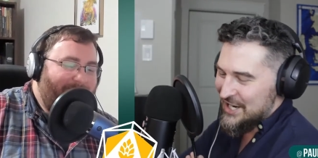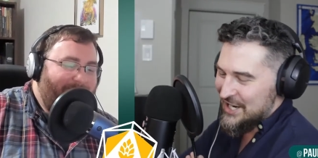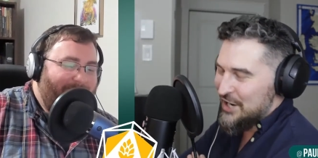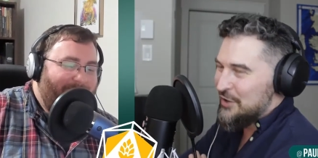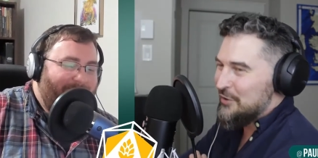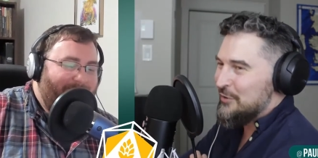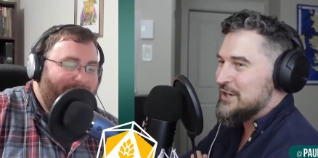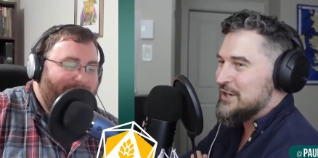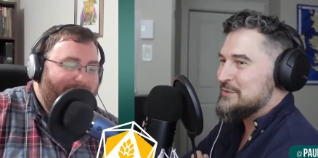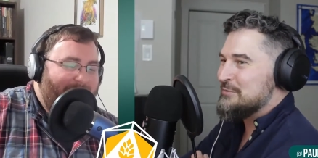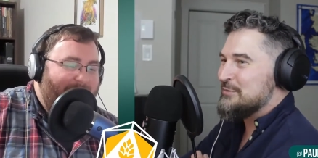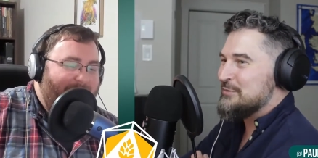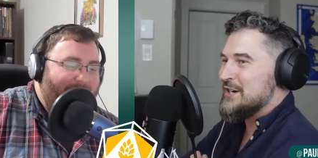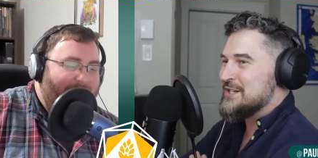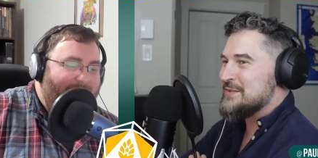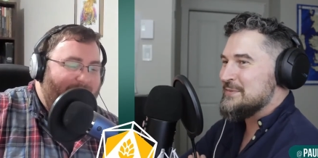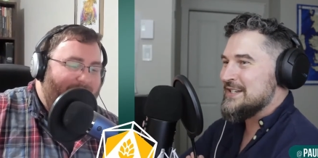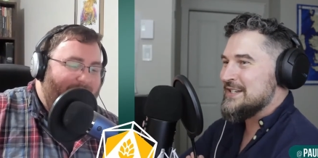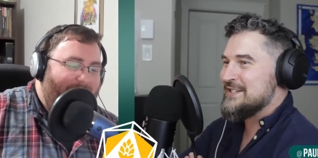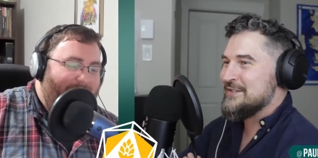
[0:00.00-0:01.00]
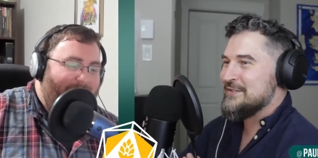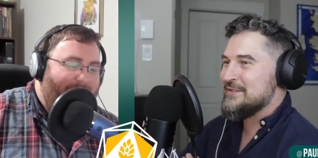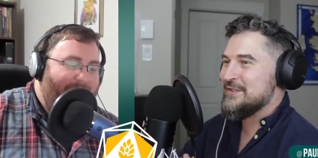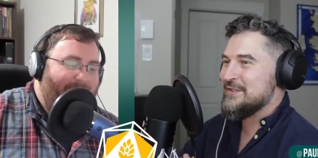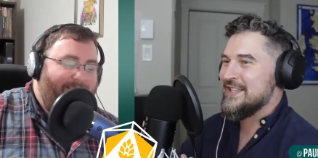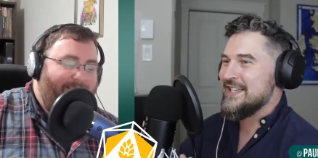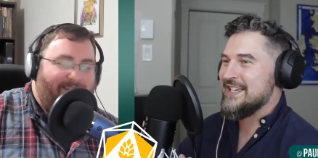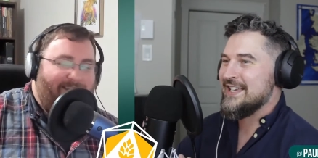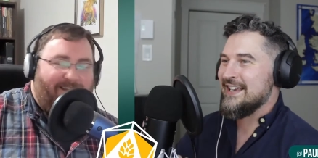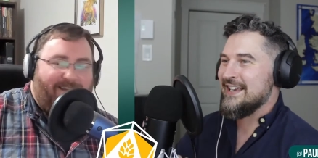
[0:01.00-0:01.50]
Speaker 1: Which brings me to
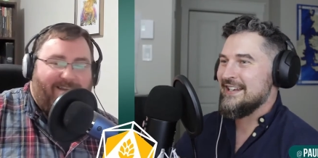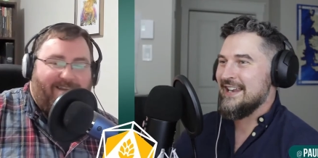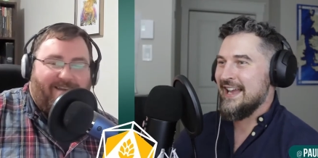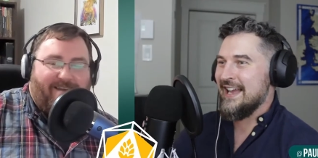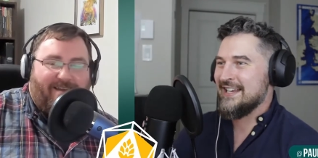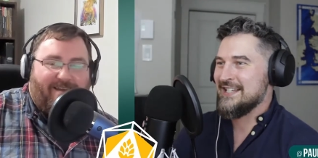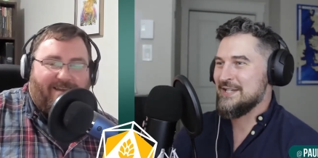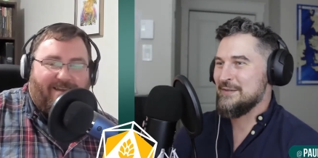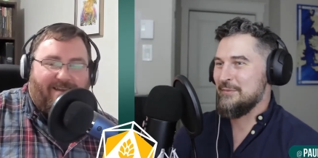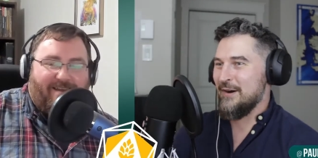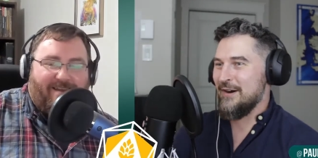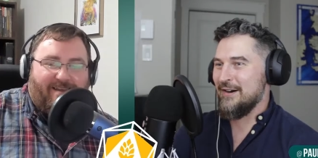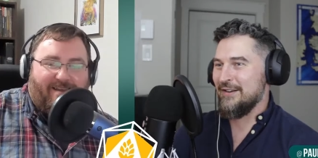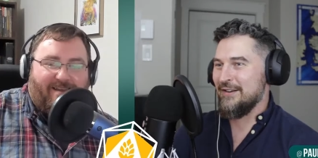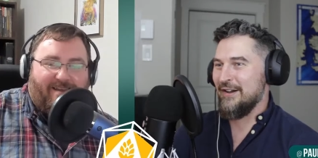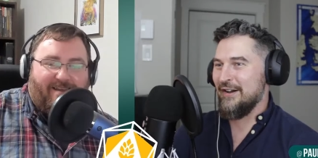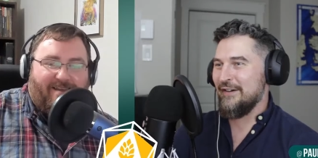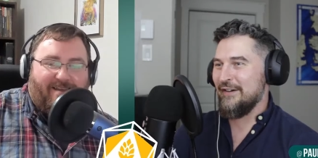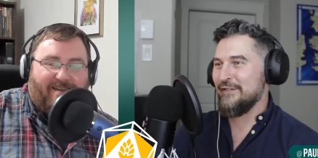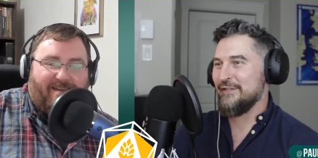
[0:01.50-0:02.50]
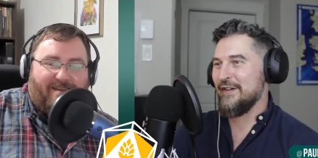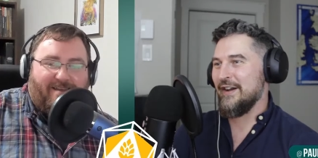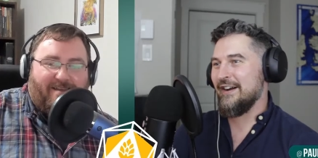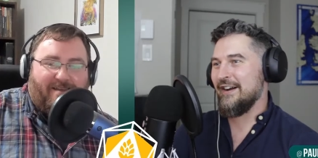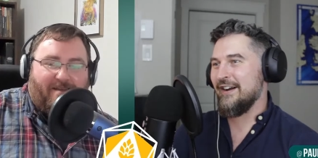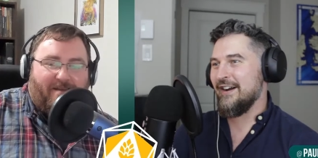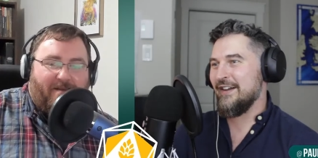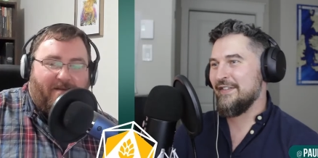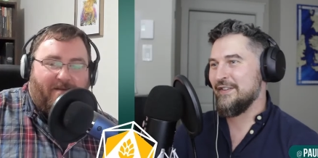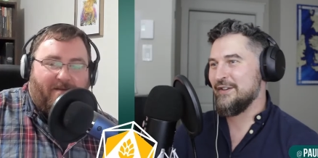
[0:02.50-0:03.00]
the next part of
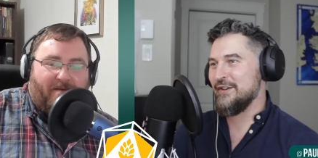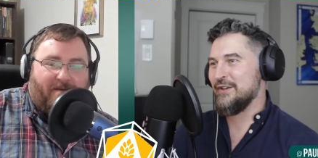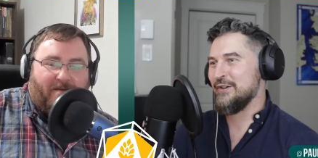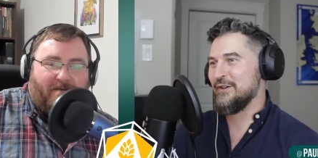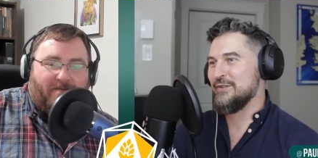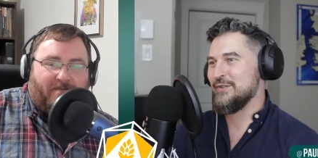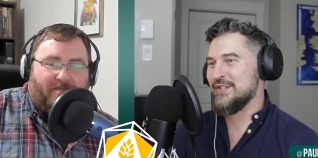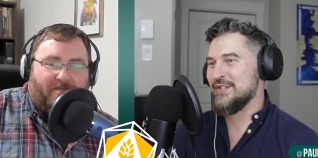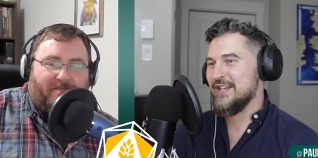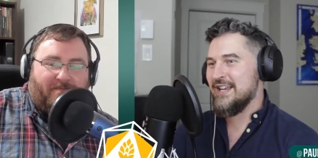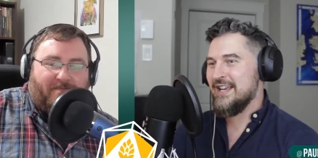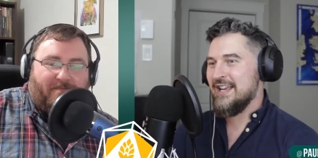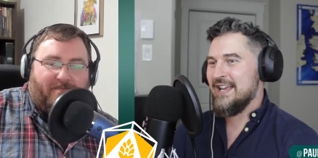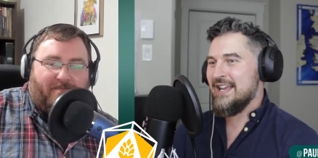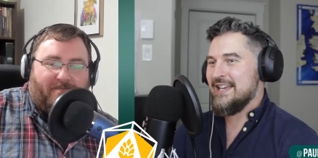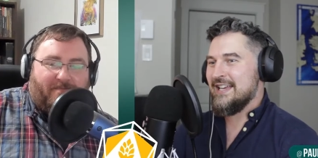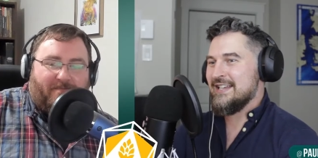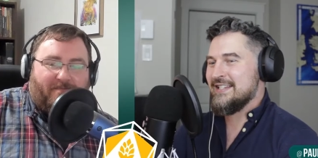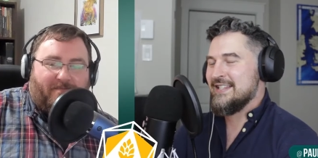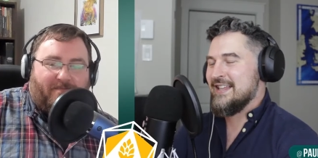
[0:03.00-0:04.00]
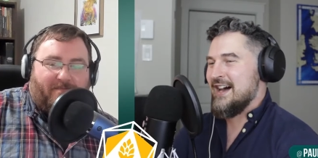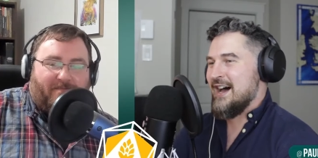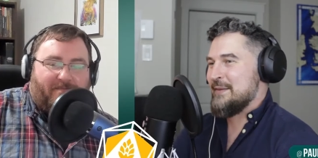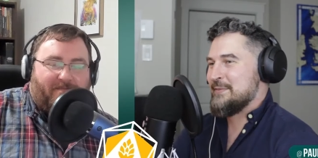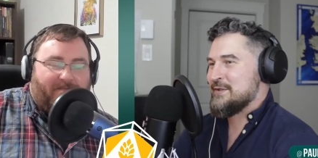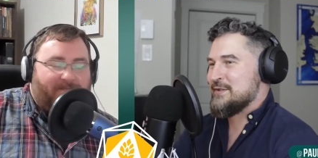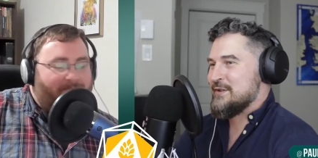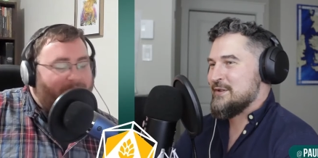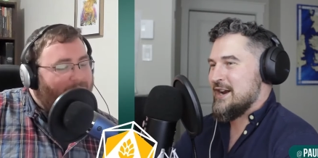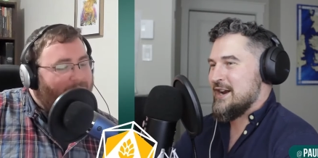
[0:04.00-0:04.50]
the news, is the
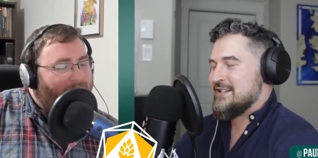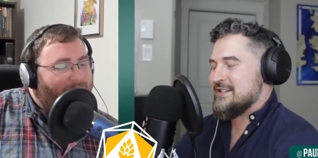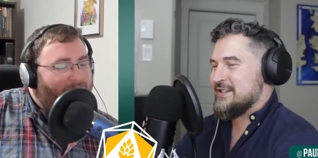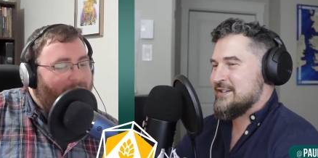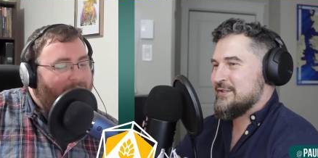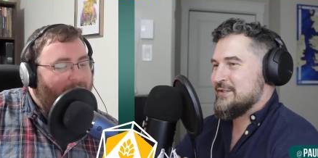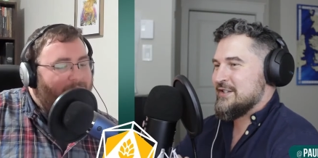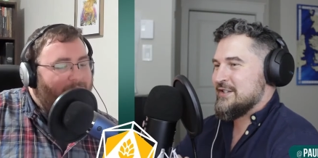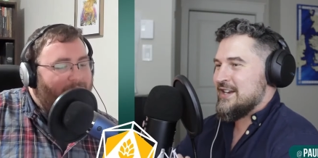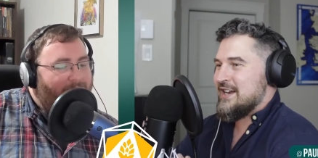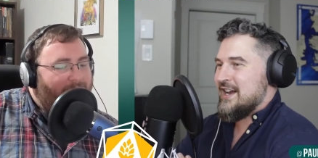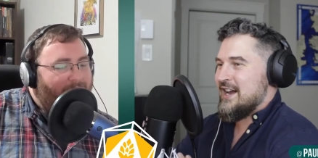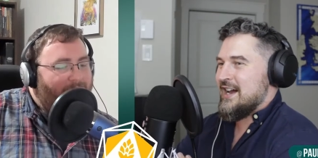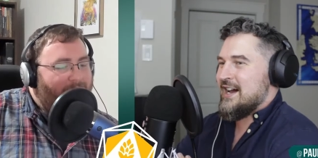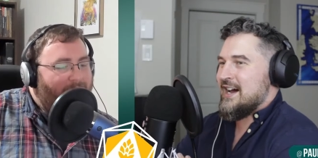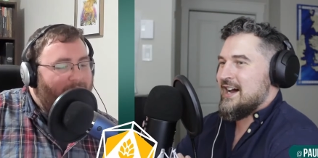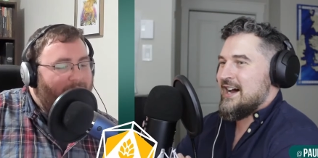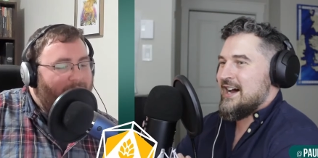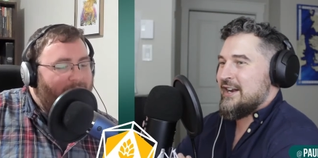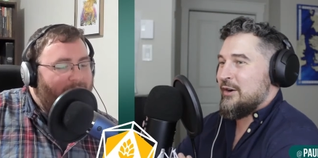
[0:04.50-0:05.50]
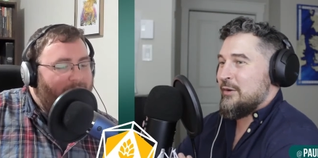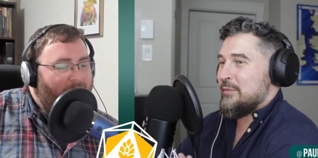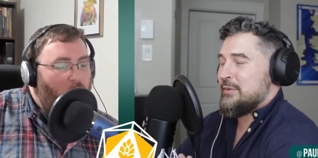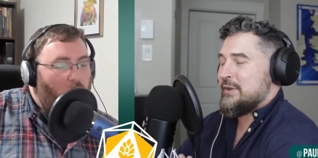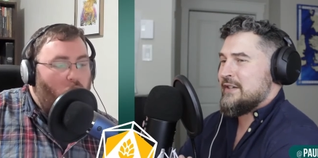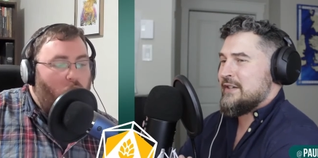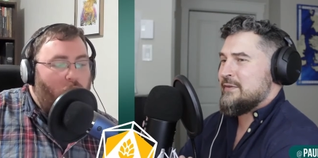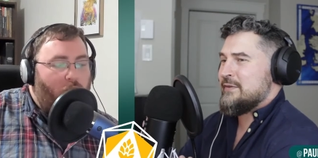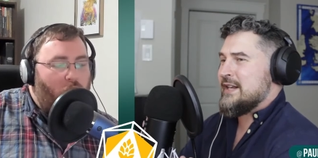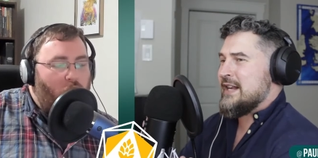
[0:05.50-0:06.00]
Hops and Dragons news. I don't
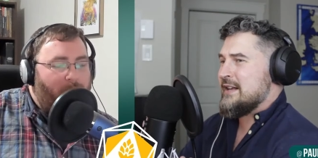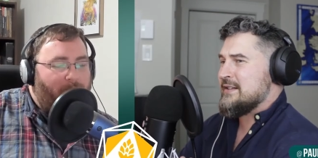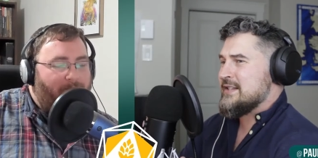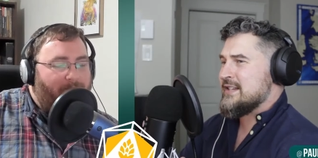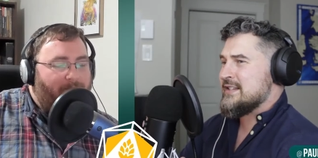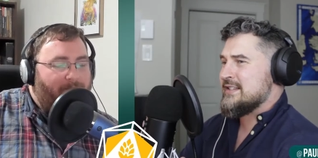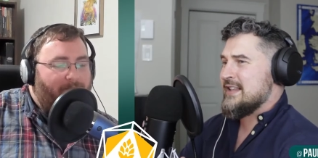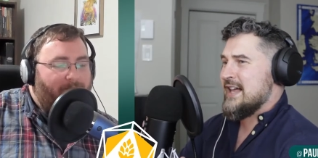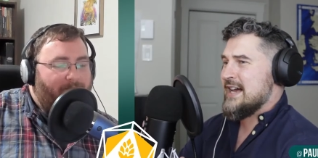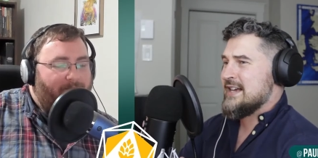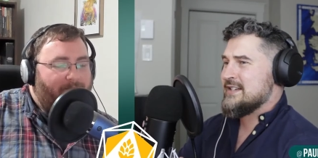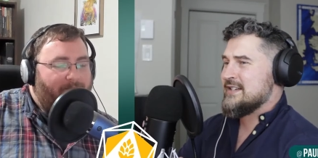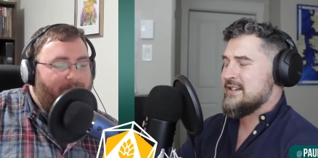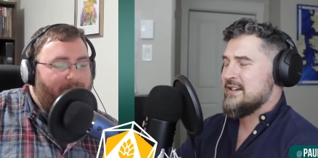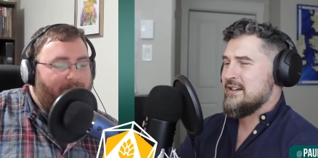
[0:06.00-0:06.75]
believe we announced this last